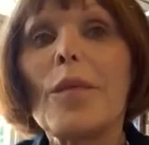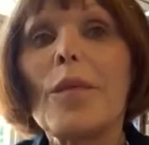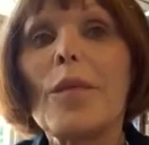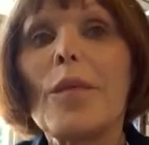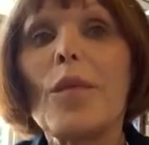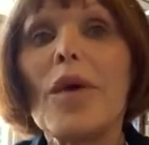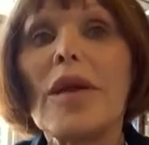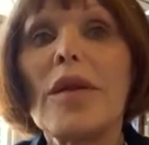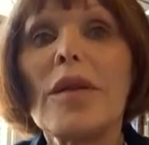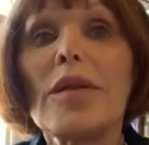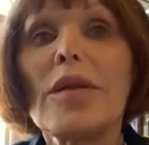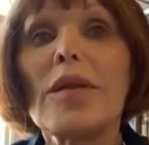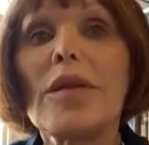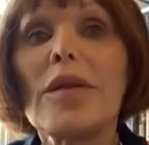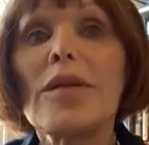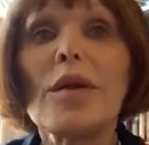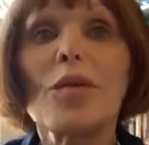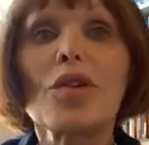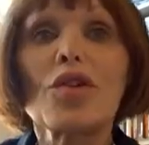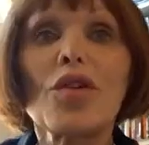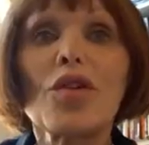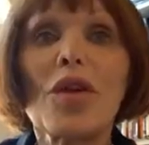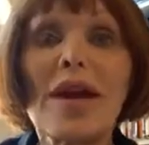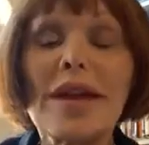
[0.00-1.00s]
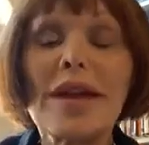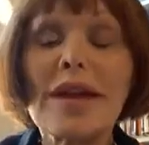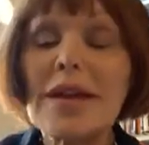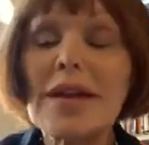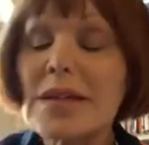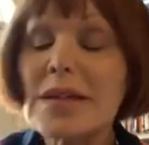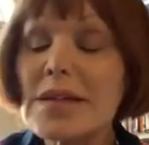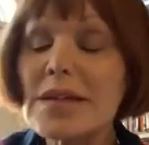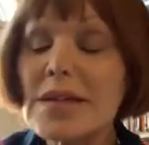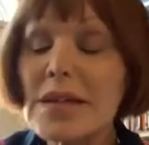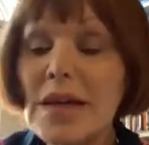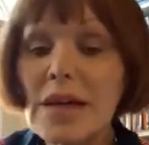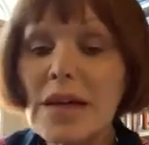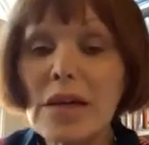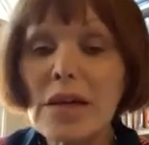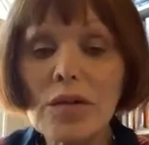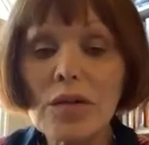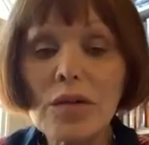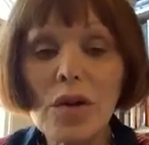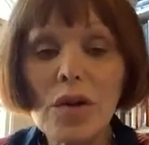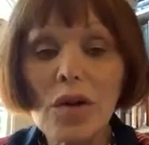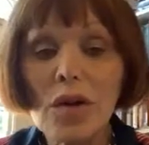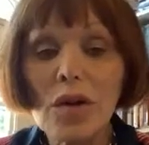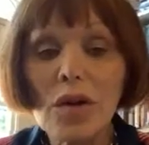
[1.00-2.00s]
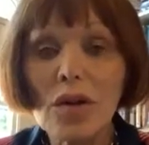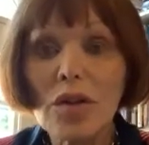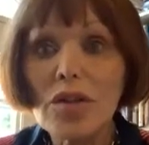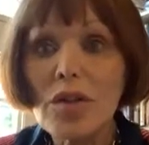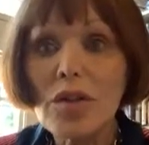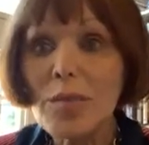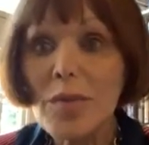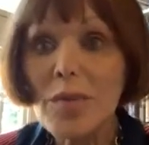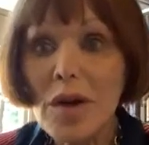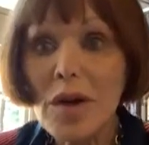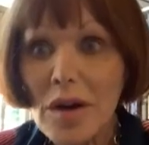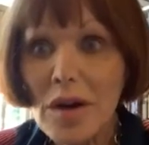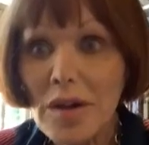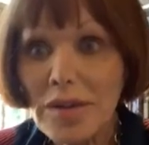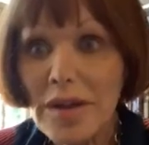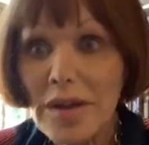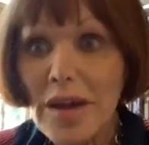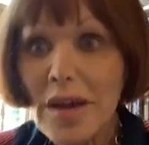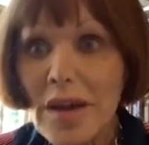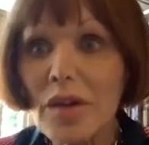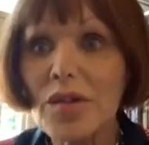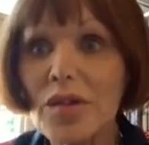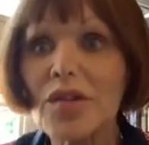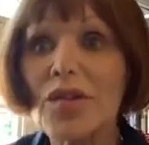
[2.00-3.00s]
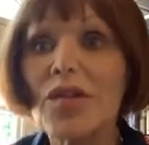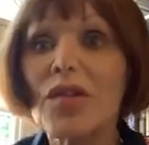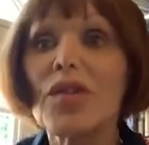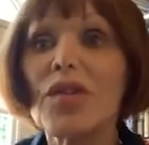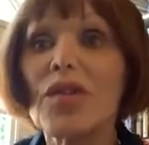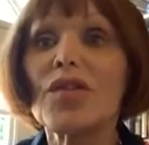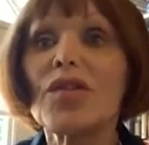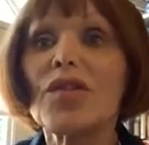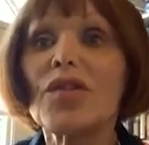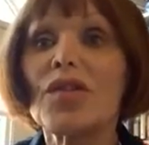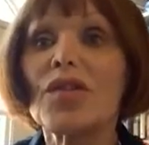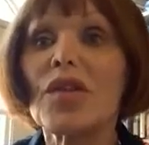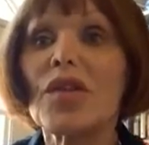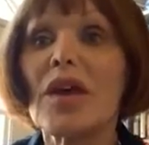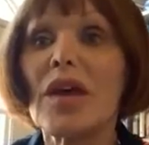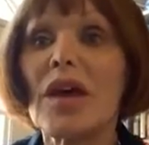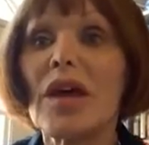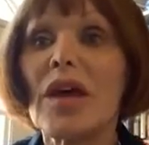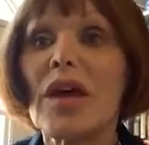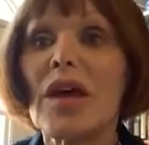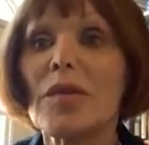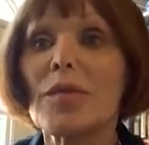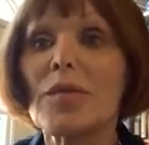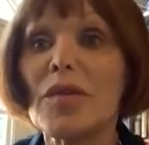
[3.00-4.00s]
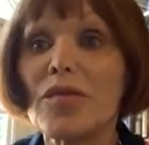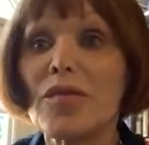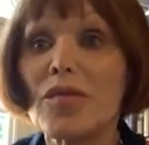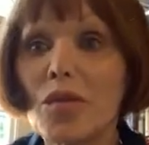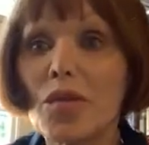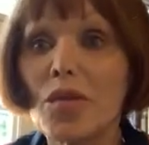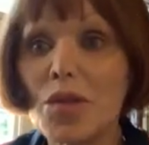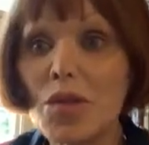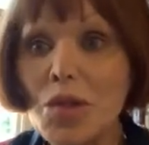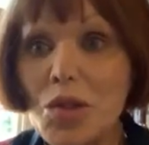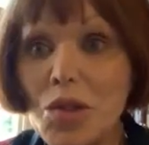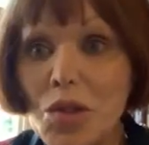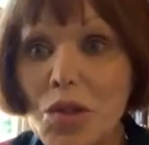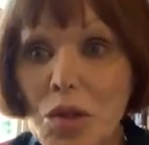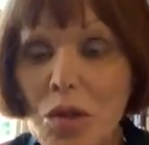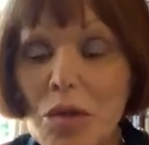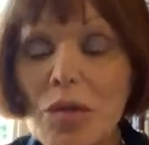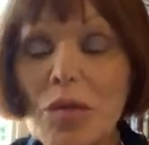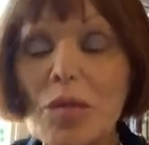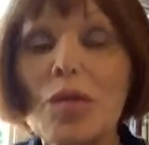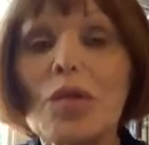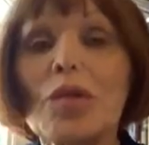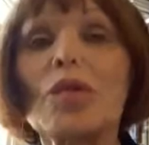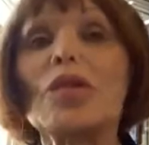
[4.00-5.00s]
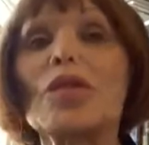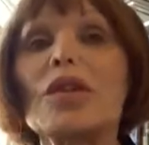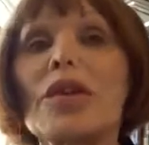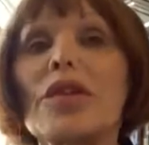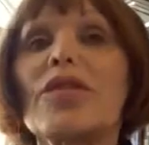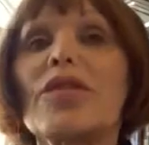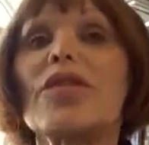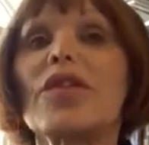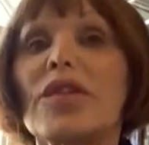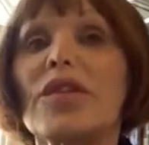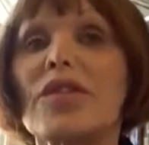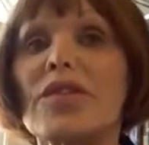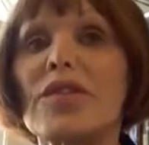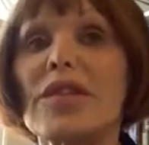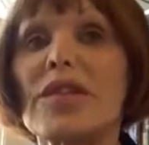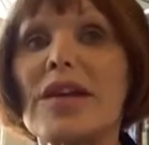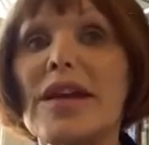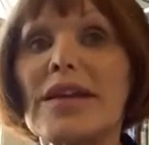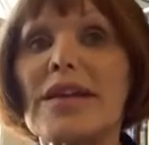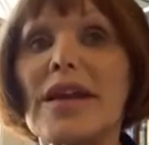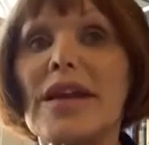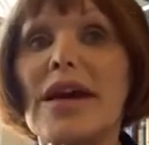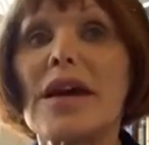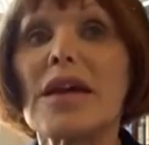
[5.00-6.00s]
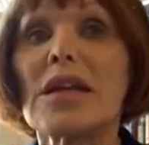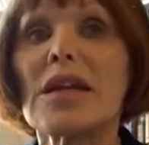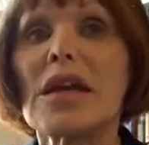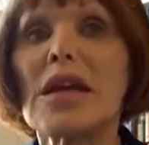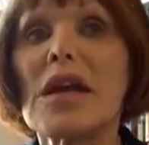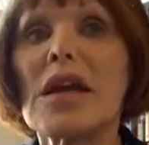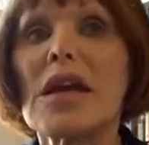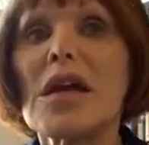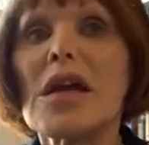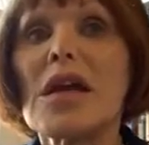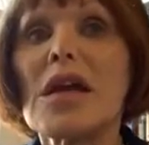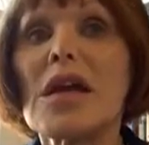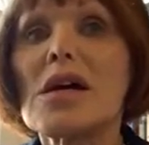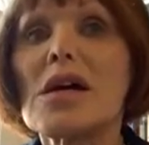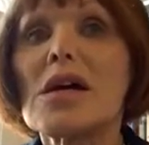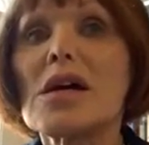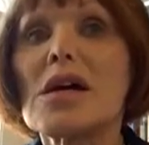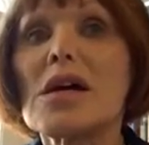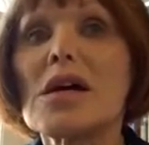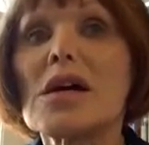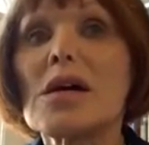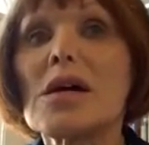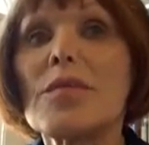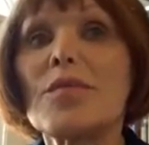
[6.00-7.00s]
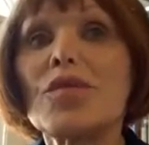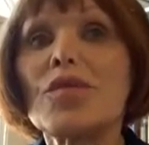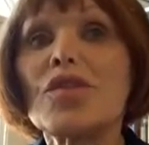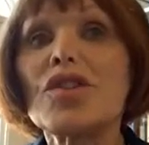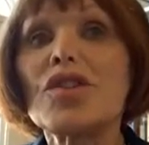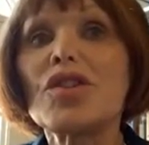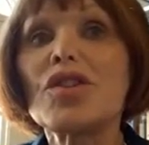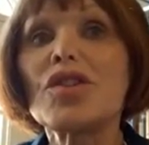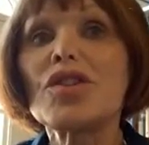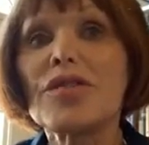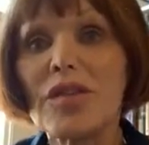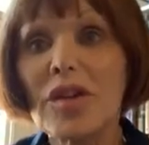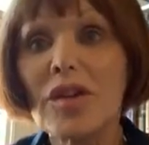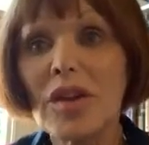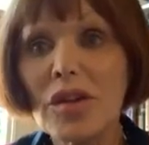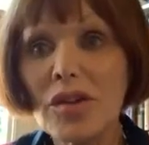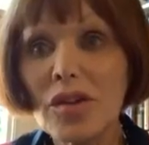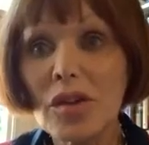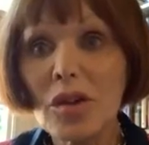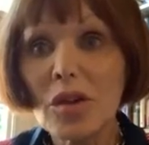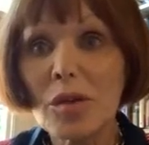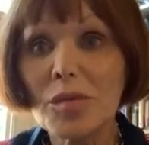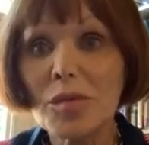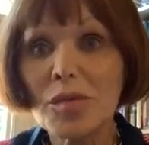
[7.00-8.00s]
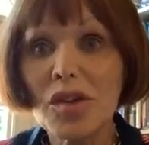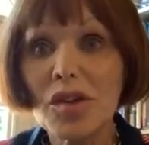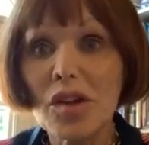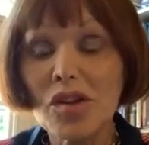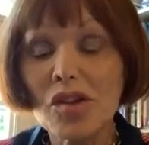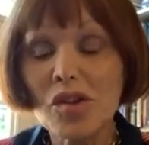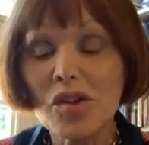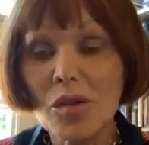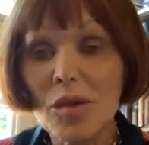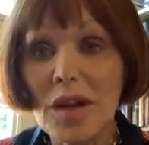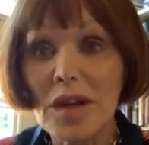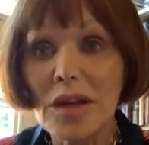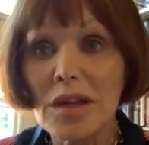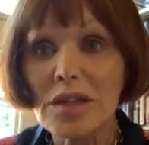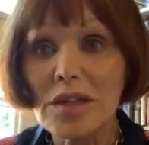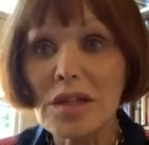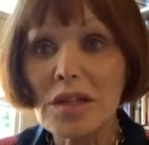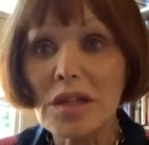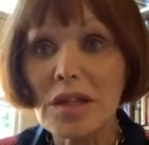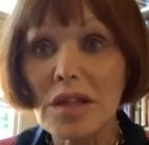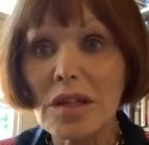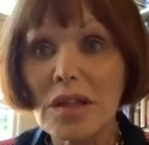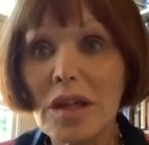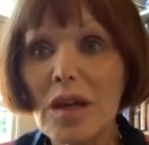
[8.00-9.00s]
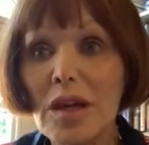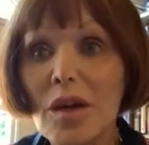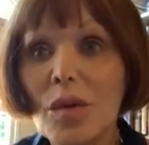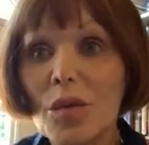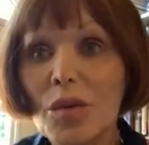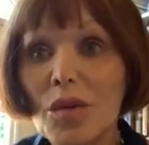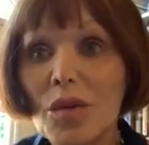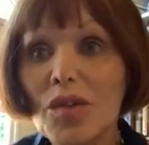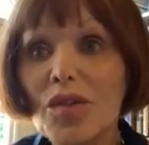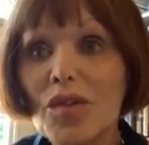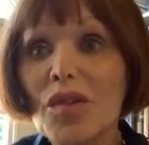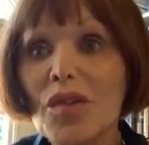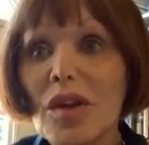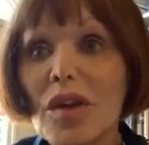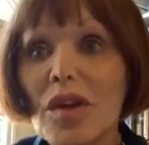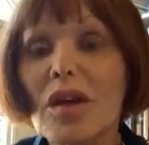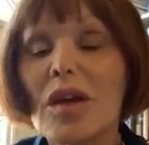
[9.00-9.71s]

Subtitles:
when they were cracking down on the bathhouses and before Stonewall and things like that, to defend homosexuality was